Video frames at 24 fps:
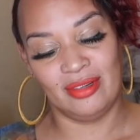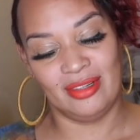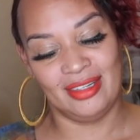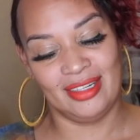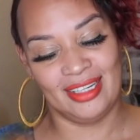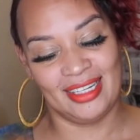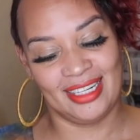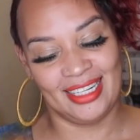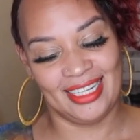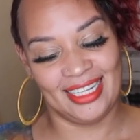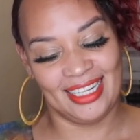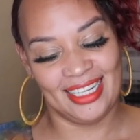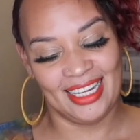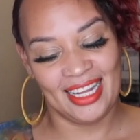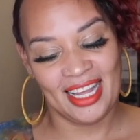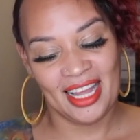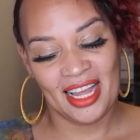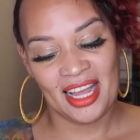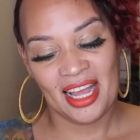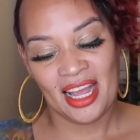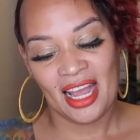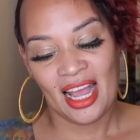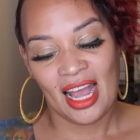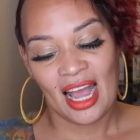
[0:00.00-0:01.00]
I
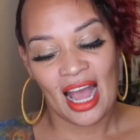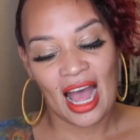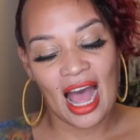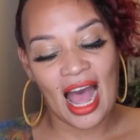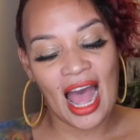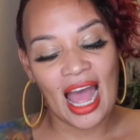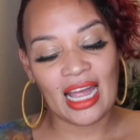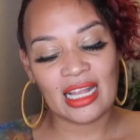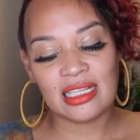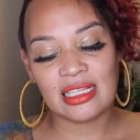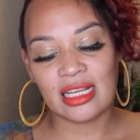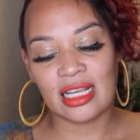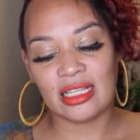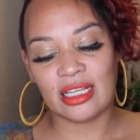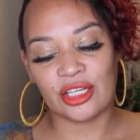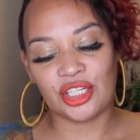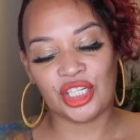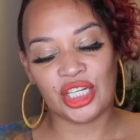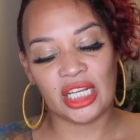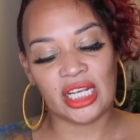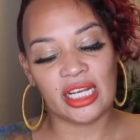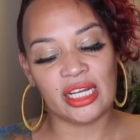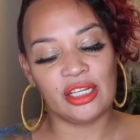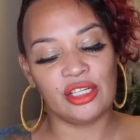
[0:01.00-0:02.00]
said that
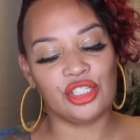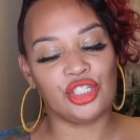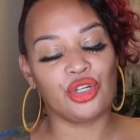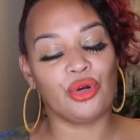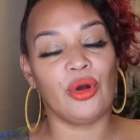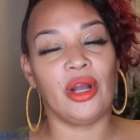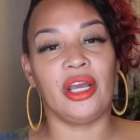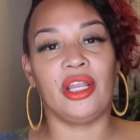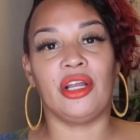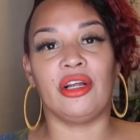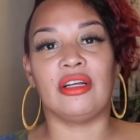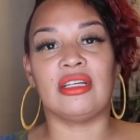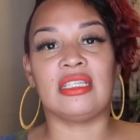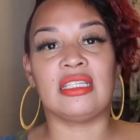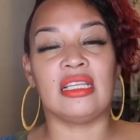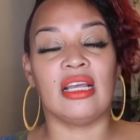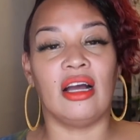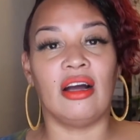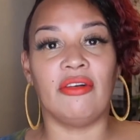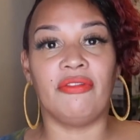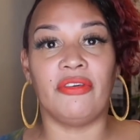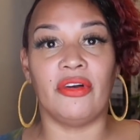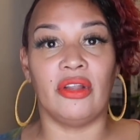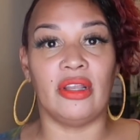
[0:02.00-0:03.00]
she enjoyed
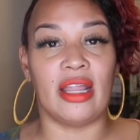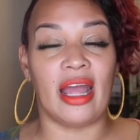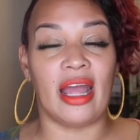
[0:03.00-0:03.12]
herself